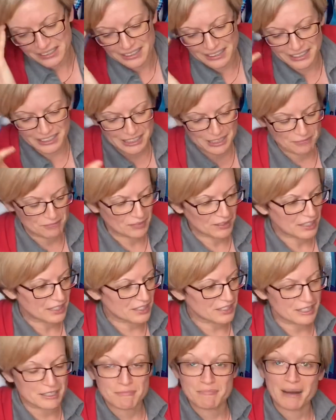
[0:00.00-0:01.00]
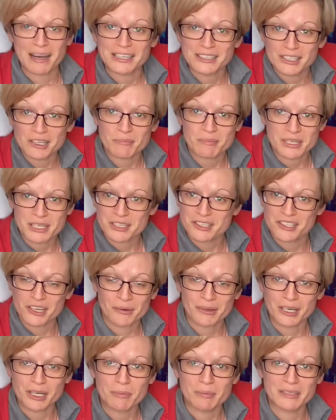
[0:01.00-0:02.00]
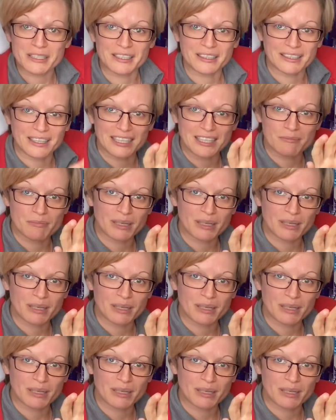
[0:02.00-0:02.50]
that might not be showing up in your line,